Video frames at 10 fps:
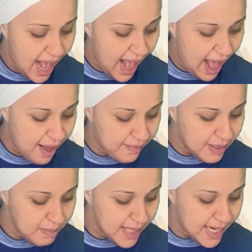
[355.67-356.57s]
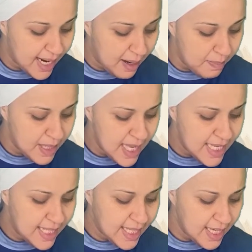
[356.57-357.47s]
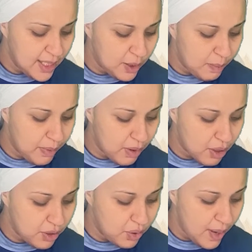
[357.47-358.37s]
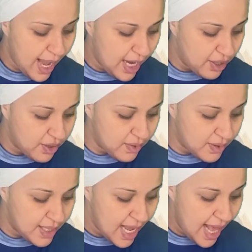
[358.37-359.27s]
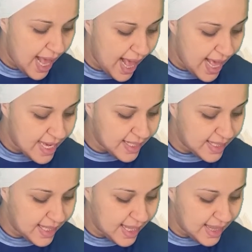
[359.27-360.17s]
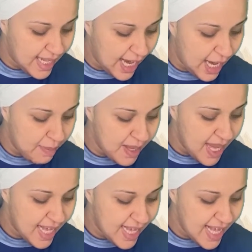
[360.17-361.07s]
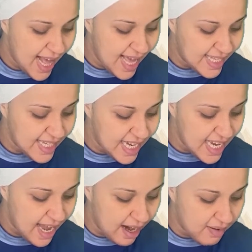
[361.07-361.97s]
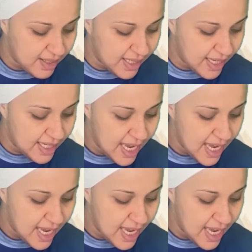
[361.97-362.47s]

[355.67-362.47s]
having become such superior to angels as the name He has inherited